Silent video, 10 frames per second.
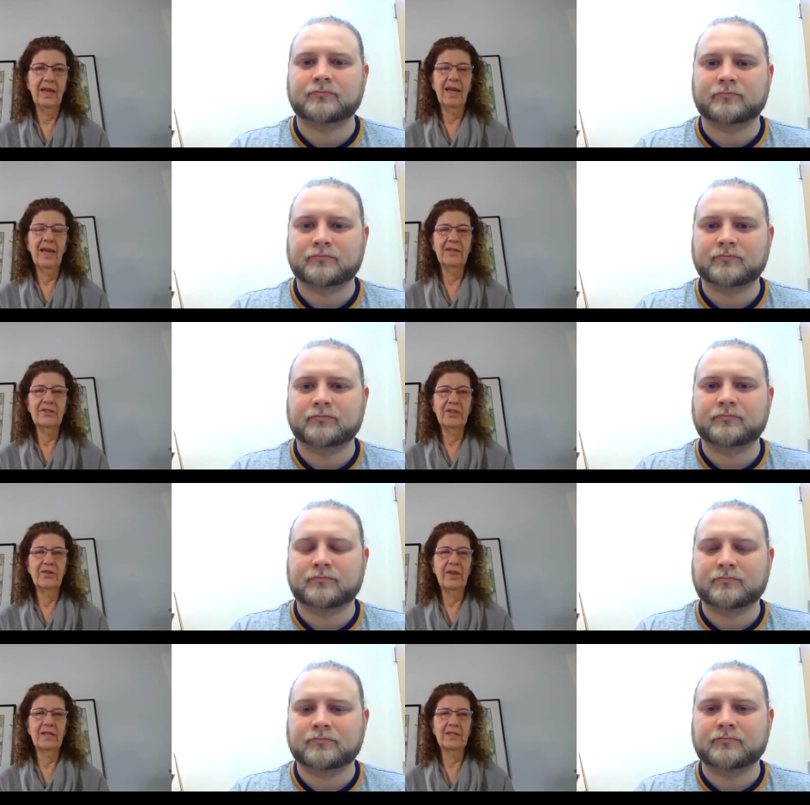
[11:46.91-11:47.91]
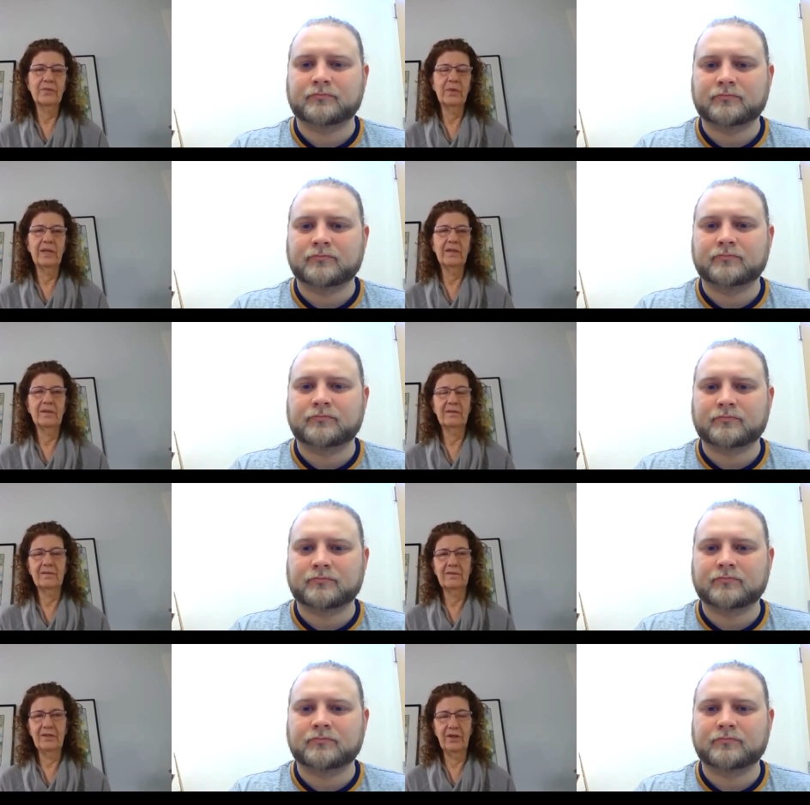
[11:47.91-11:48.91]
Speaker 1: Mm-hmm. And so that's when,
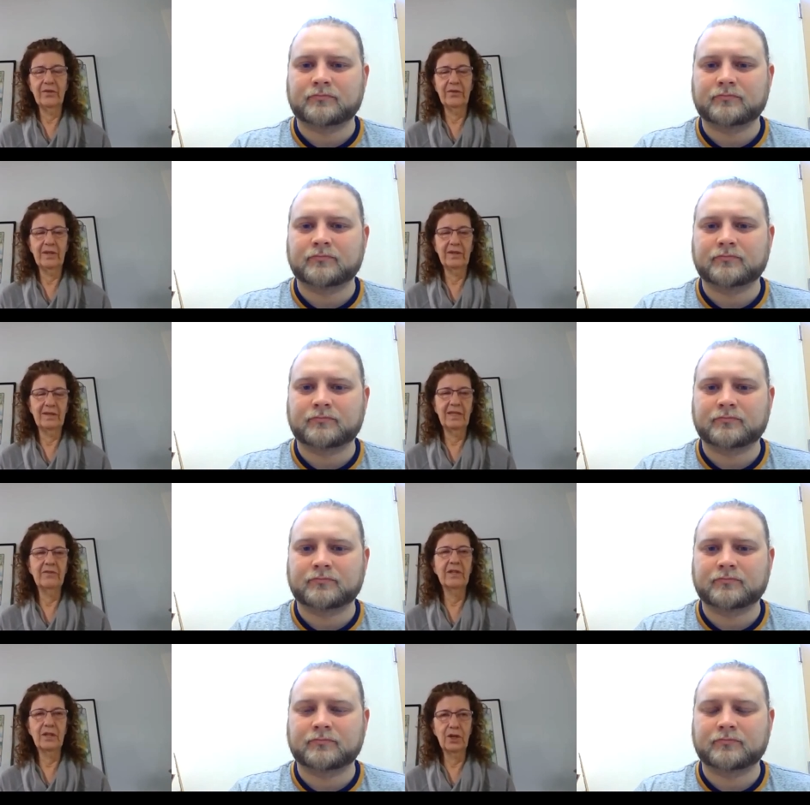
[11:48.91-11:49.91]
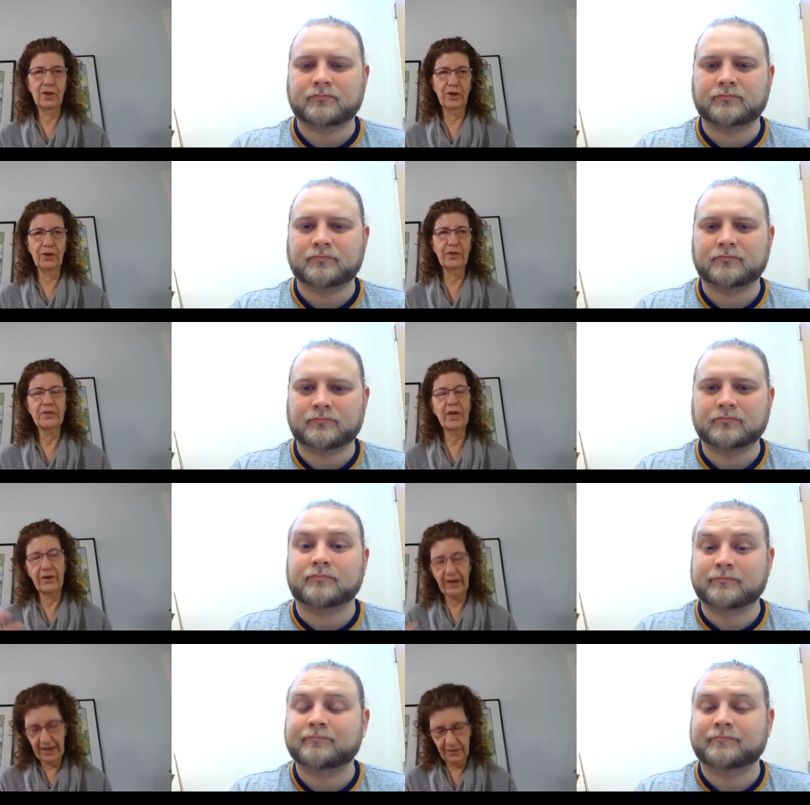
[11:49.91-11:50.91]
you know, the, even the little girl you
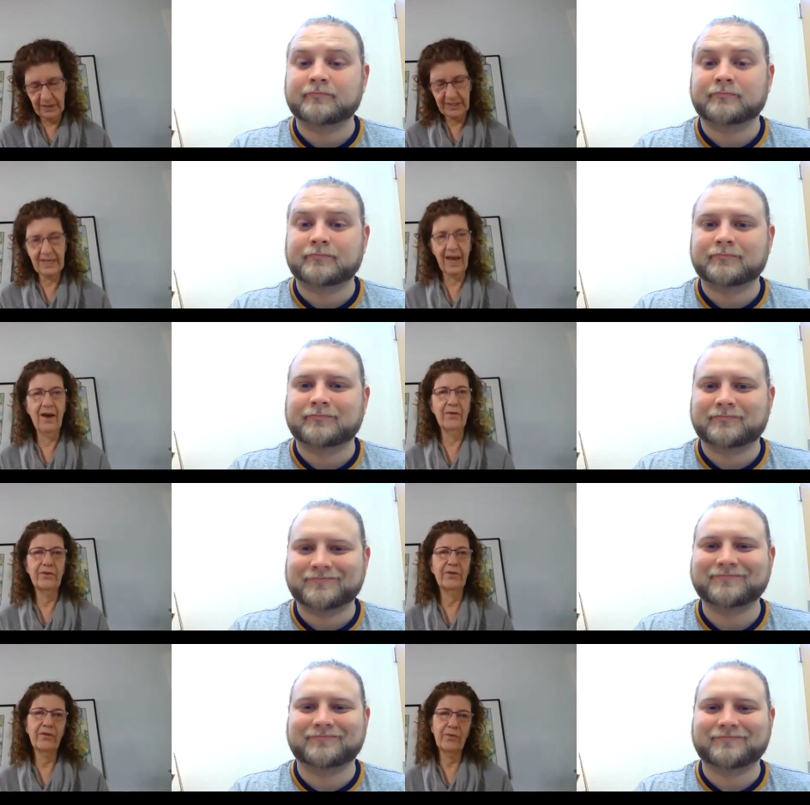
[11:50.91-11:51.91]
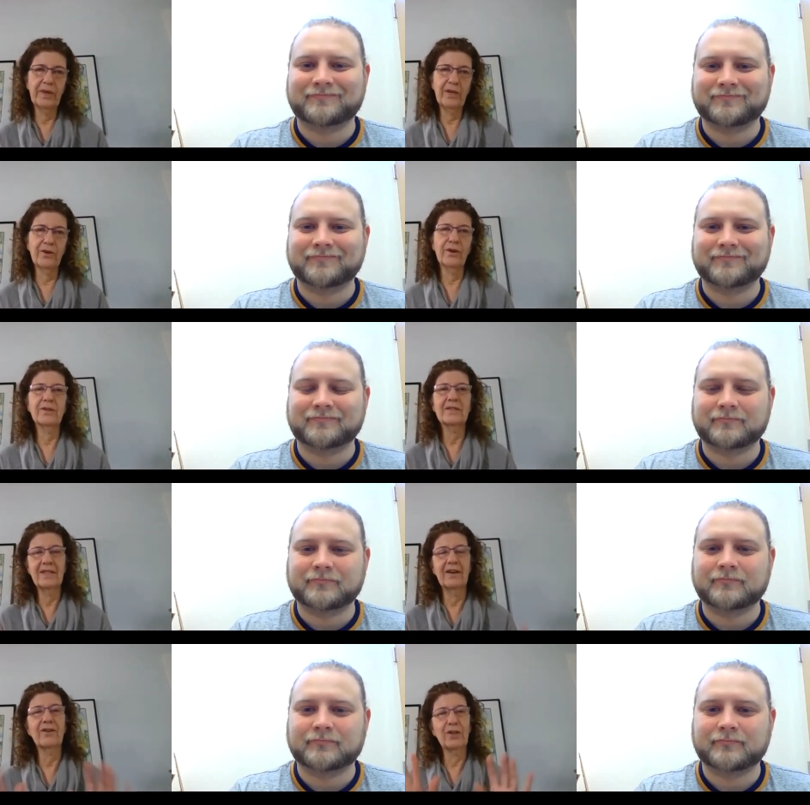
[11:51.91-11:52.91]
saw her head was down or the 3 mm-hmm. girls,
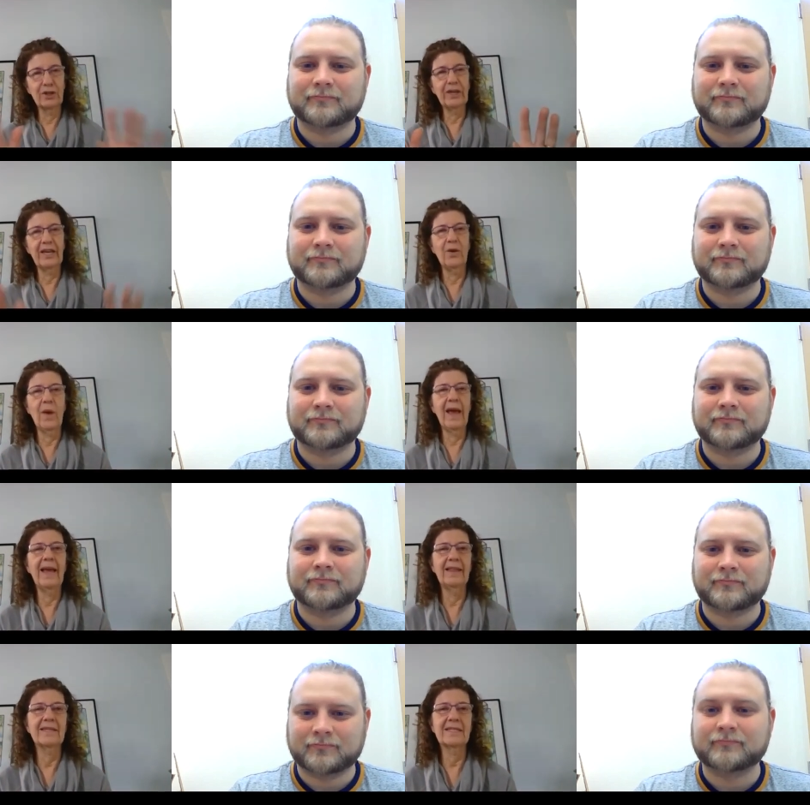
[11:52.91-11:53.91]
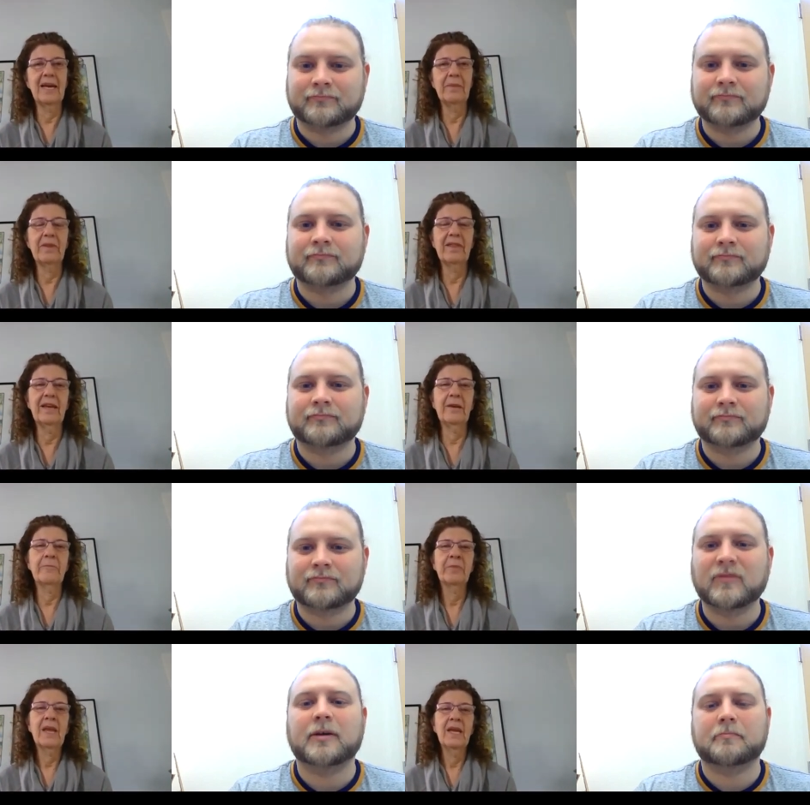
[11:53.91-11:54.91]
they're looking away, this type of
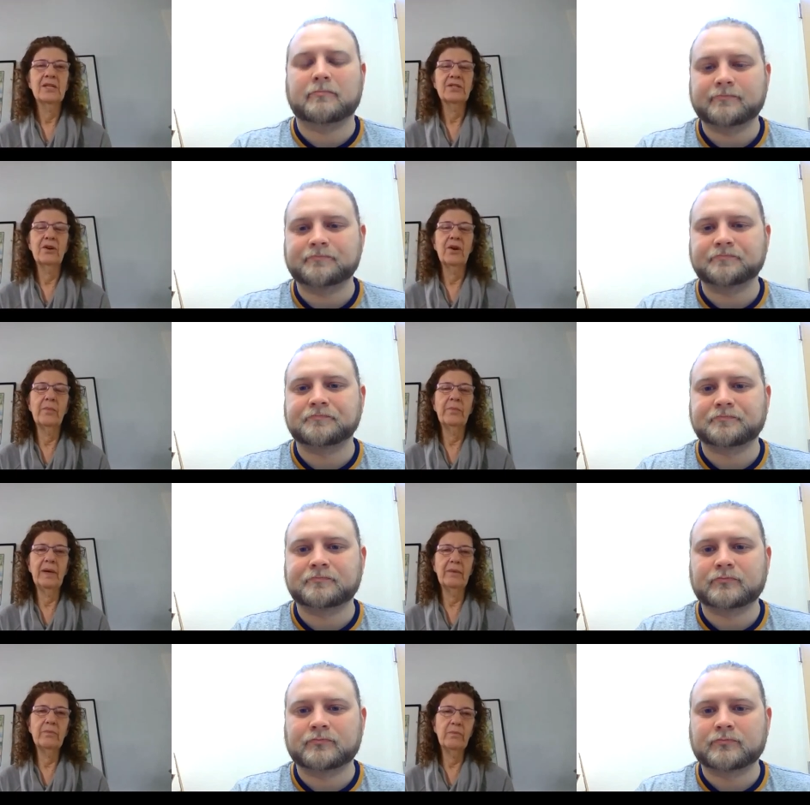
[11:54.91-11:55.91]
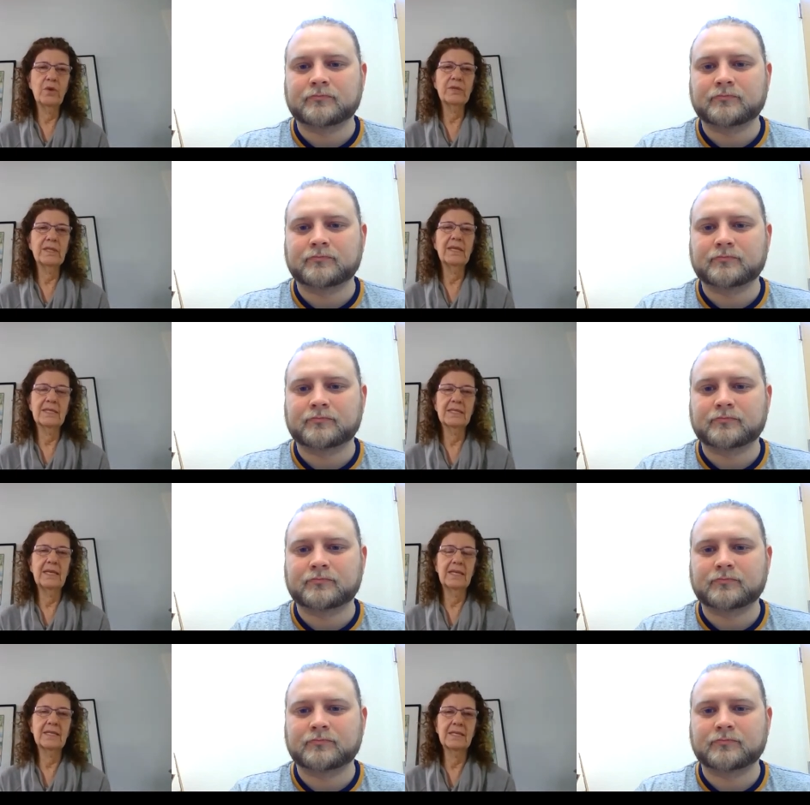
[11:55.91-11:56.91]
thing. Yeah. So, but mostly
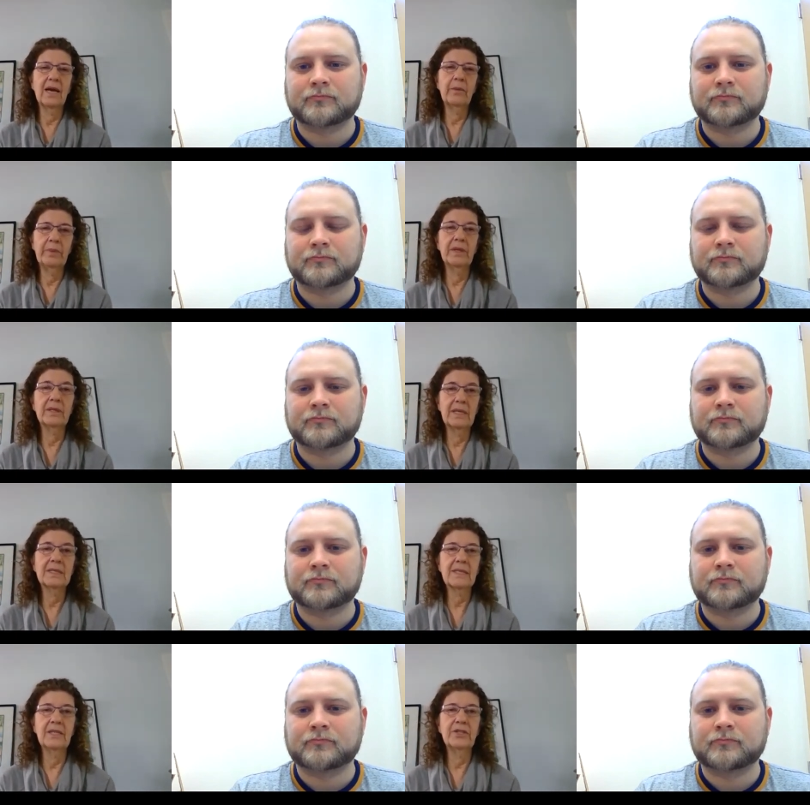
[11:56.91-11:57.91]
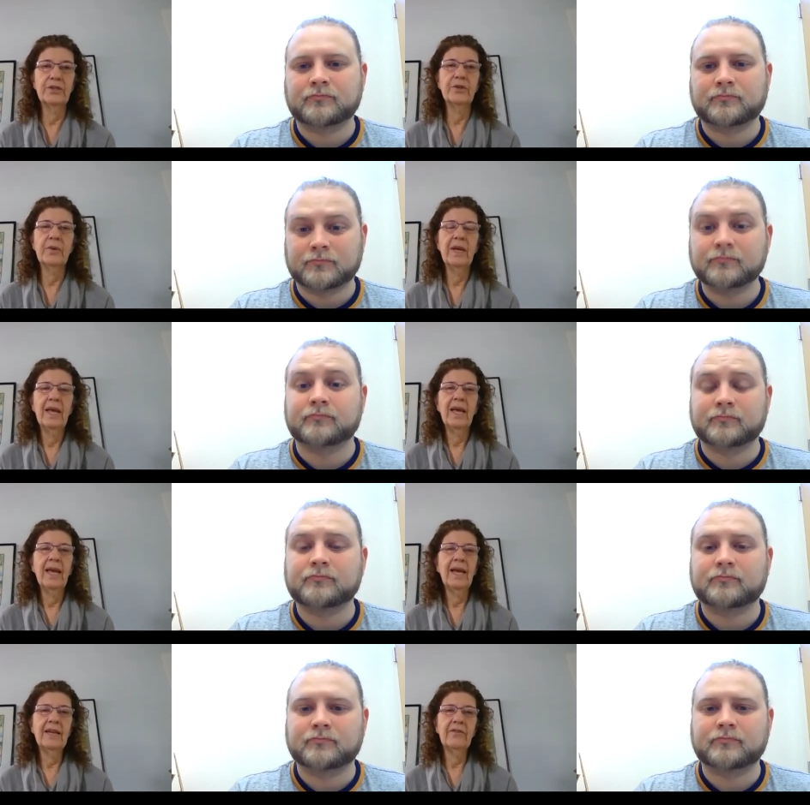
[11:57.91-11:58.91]
it's, it's uh, buildings I do.
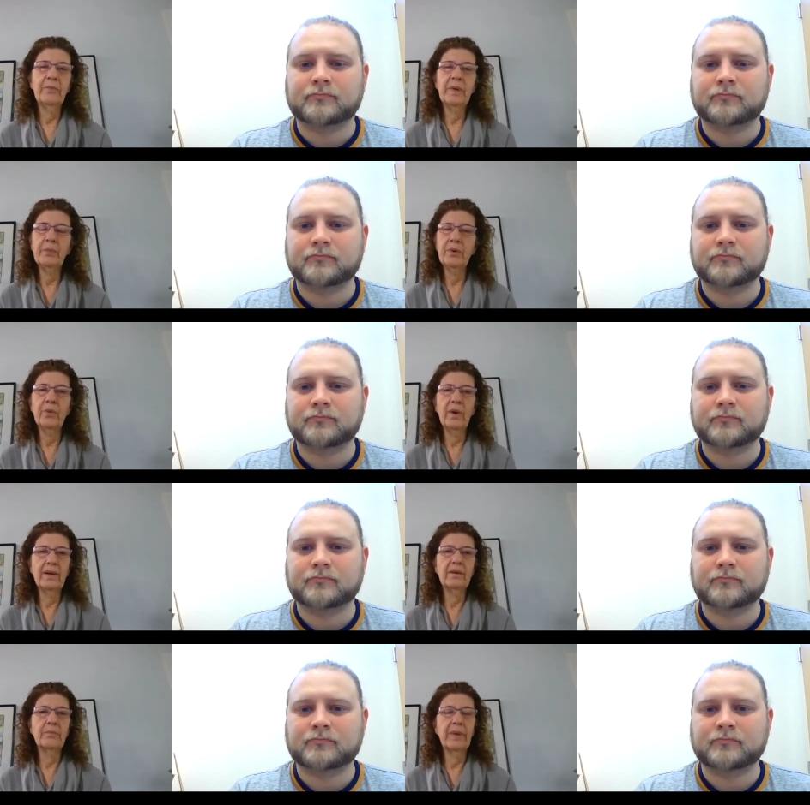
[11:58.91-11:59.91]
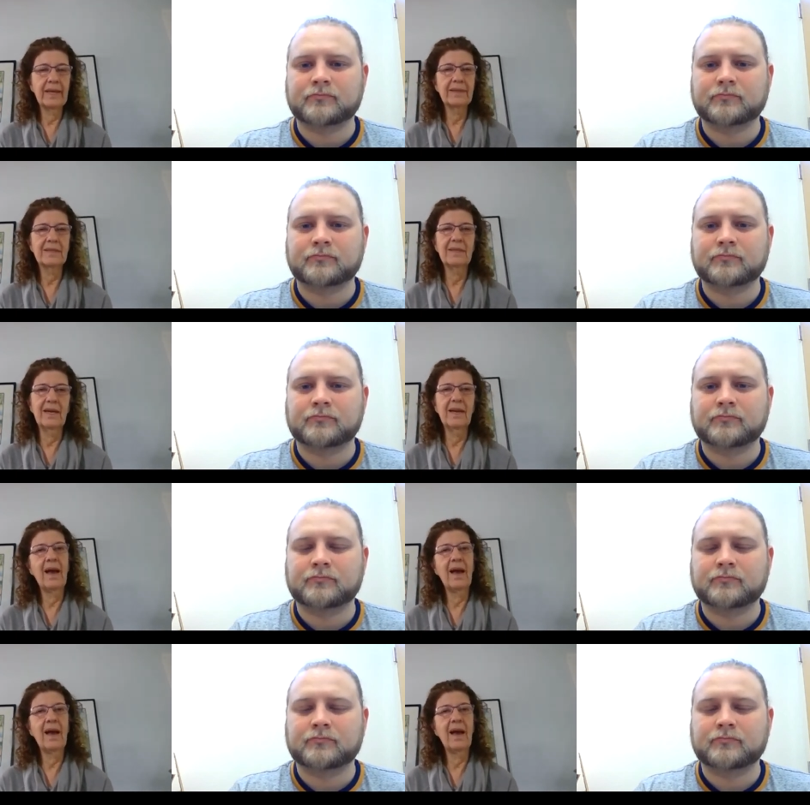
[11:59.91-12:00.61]
Mm-hmm. And people want pets done,